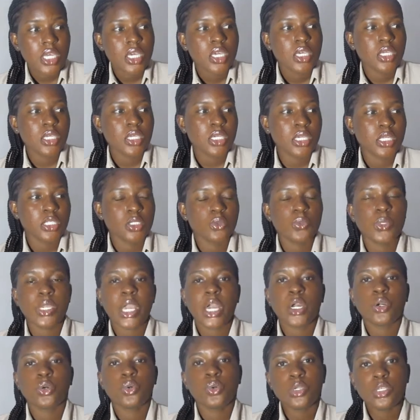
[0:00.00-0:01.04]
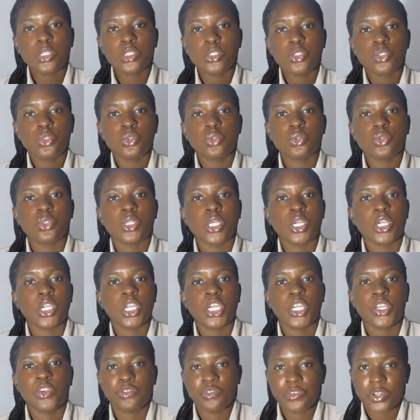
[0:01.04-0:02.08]
Yes, when you're going to the
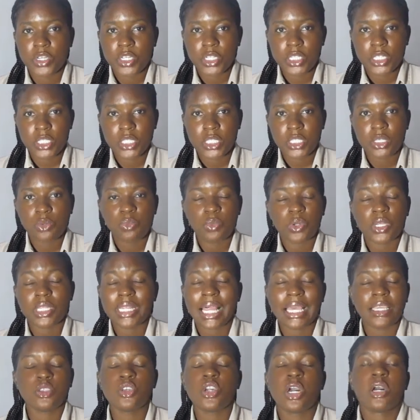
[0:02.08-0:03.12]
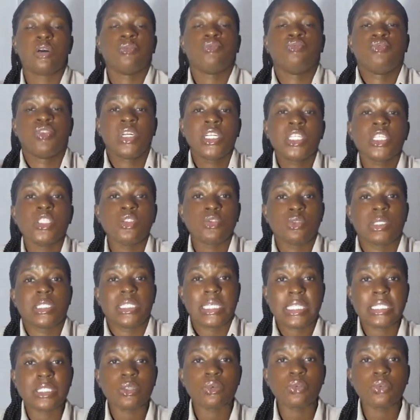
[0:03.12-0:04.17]
university, like you are ready to
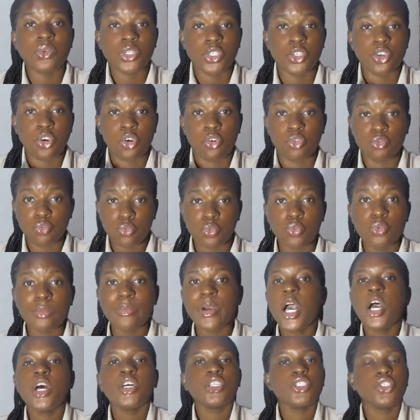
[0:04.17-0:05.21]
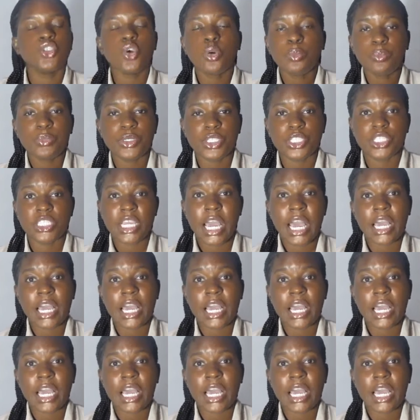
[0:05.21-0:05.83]
settle in your room, don't be shy.